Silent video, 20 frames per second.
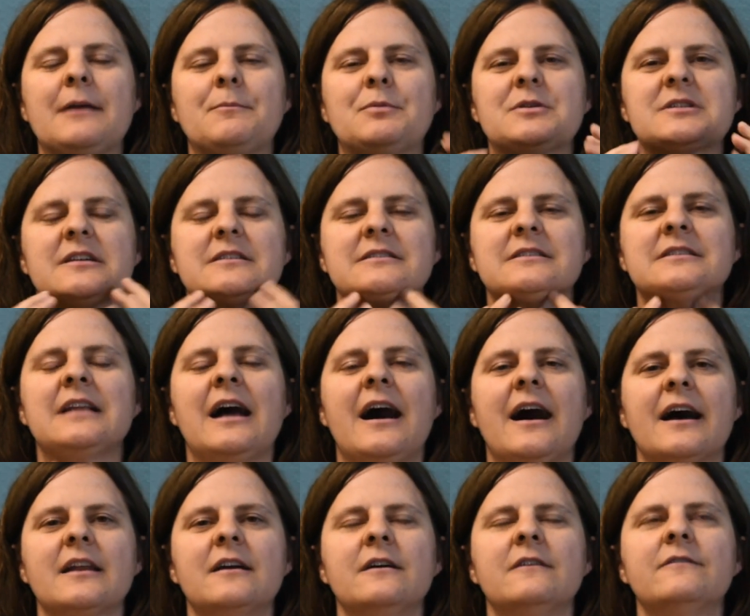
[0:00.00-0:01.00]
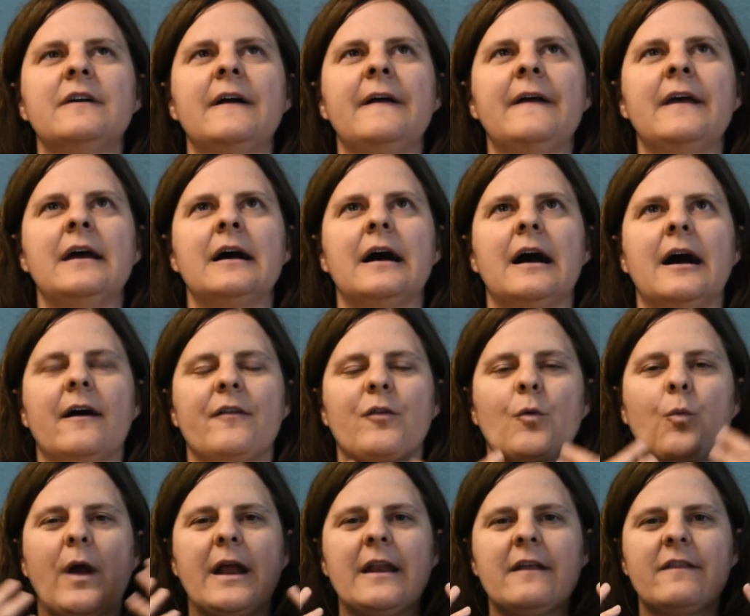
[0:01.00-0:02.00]
It puts a lot of the
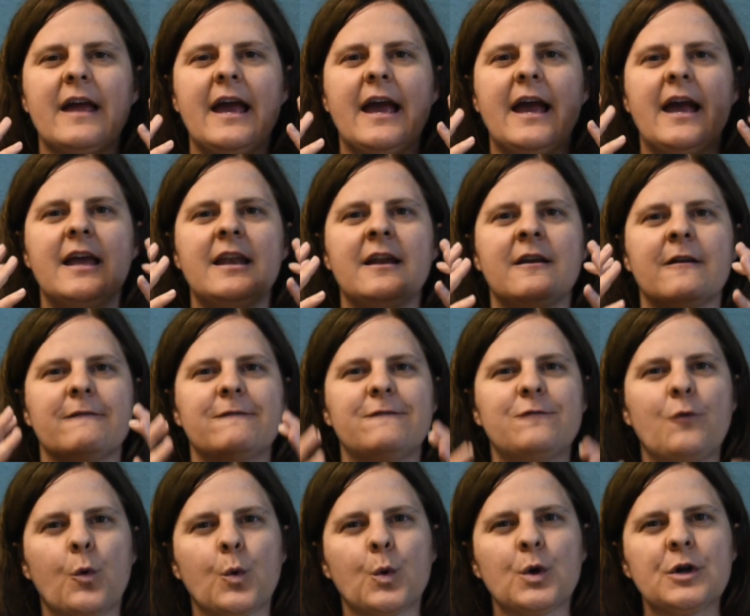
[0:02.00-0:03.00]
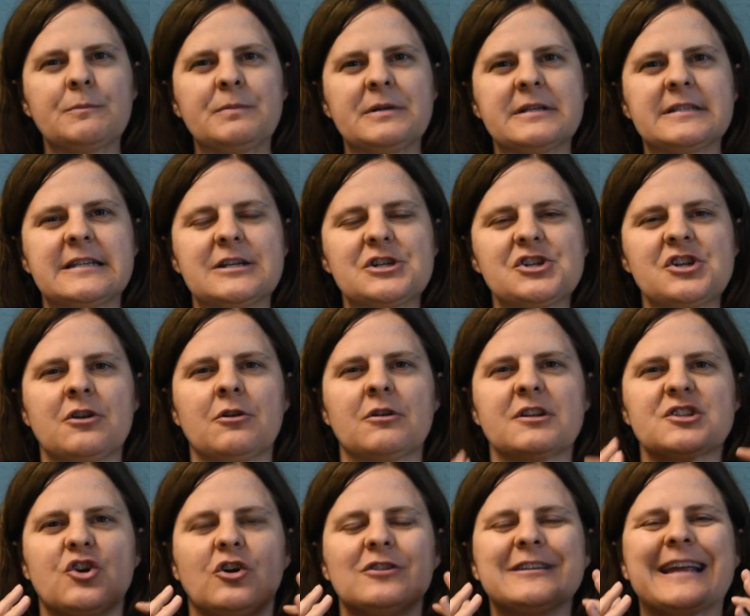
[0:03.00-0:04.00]
weight of the head in a forward position, or
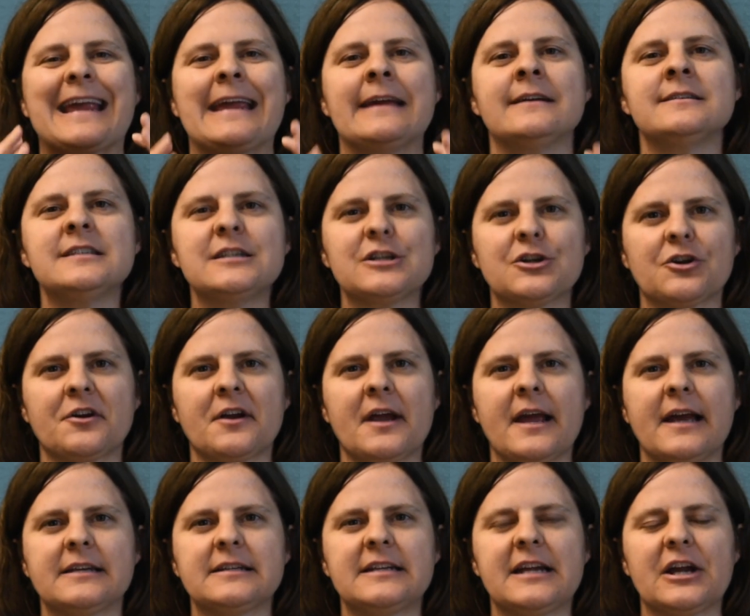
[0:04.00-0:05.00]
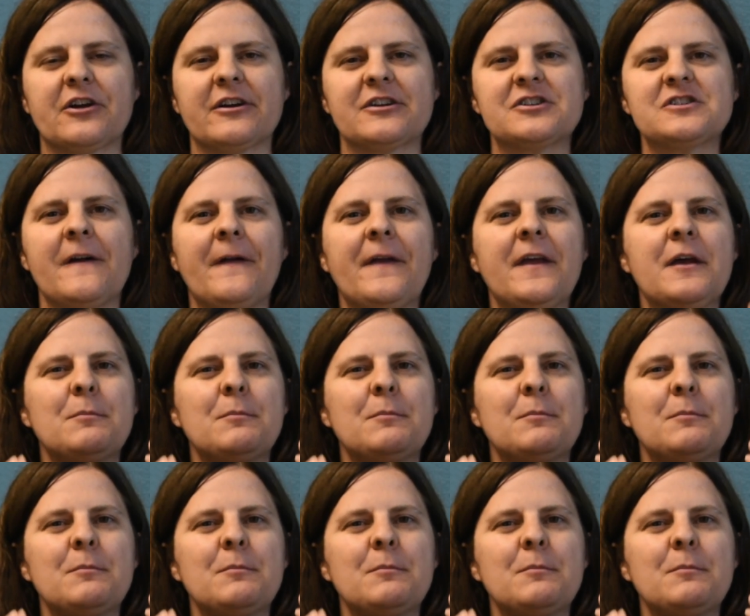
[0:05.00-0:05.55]
it's called anterior head carriage,